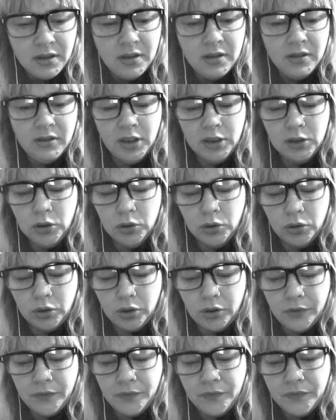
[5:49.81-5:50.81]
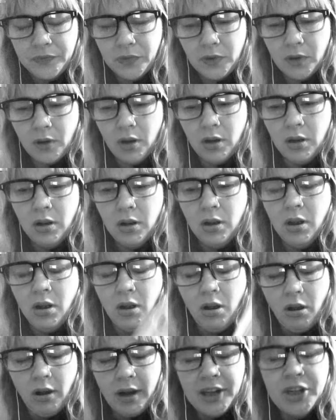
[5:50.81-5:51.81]
that, look,
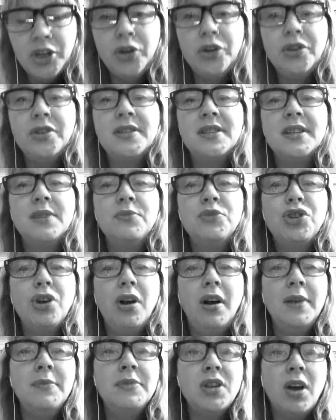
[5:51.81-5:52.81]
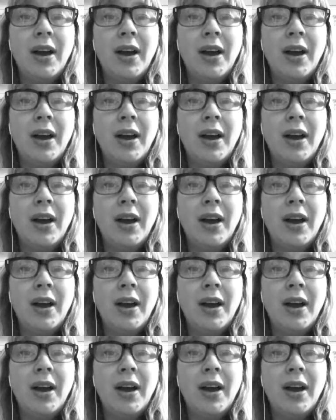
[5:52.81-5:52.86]
I know sometimes